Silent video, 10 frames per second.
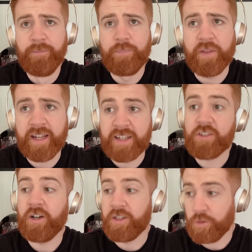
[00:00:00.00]
And then I
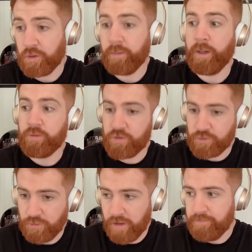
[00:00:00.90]
started talking about
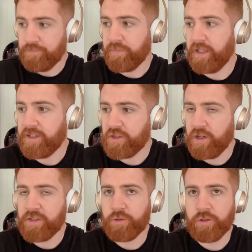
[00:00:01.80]
Scrum, and I
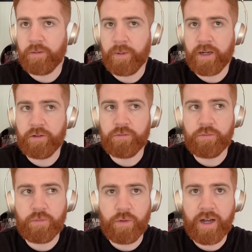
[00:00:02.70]
started talking about
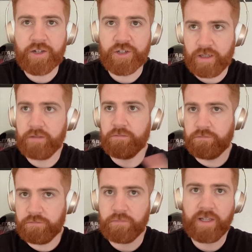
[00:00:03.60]
Agile,
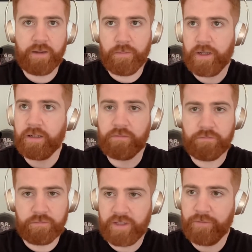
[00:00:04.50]
Kanban,
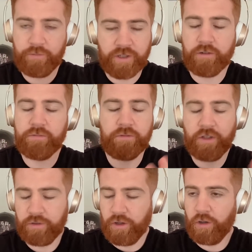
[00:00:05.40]

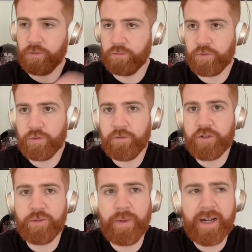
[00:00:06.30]
the whole sort of
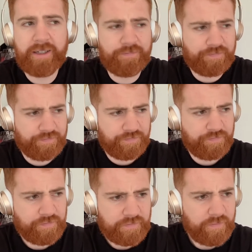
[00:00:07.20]
shebang.
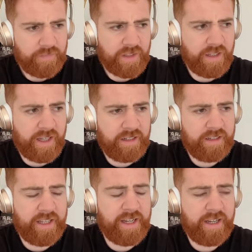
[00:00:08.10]
And
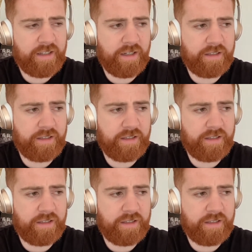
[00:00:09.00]
yeah,